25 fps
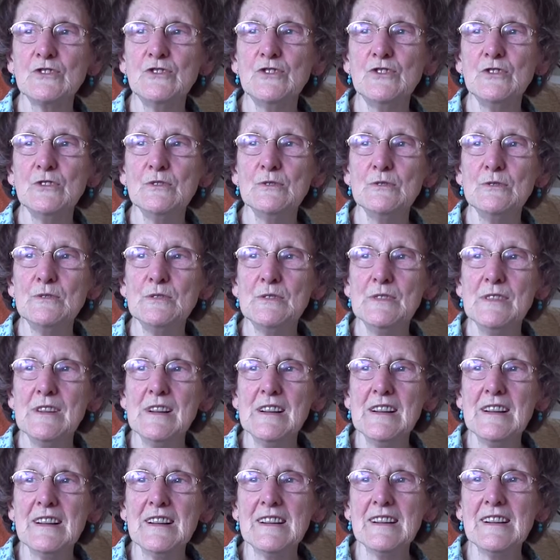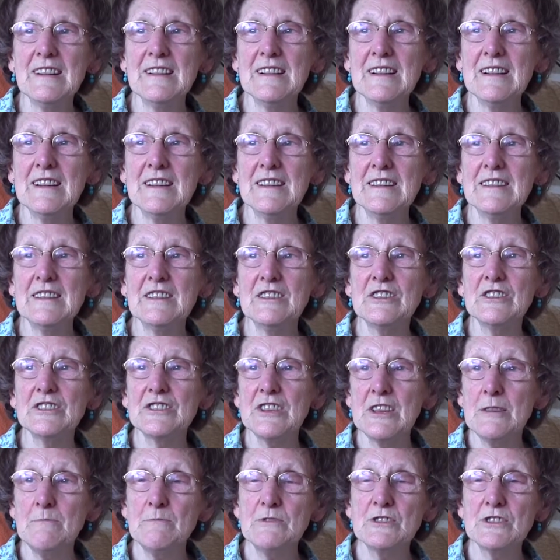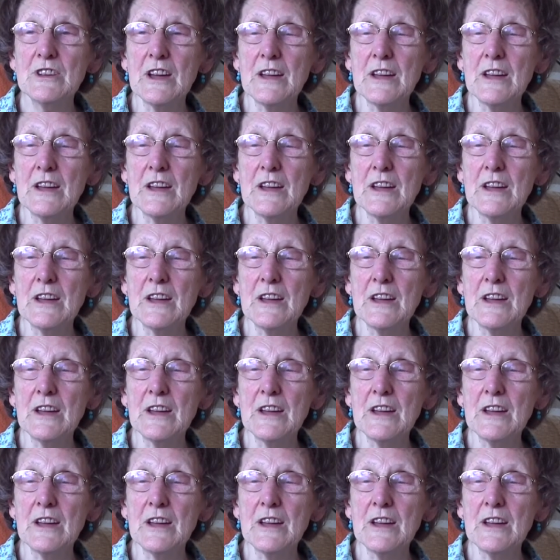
new, and at the same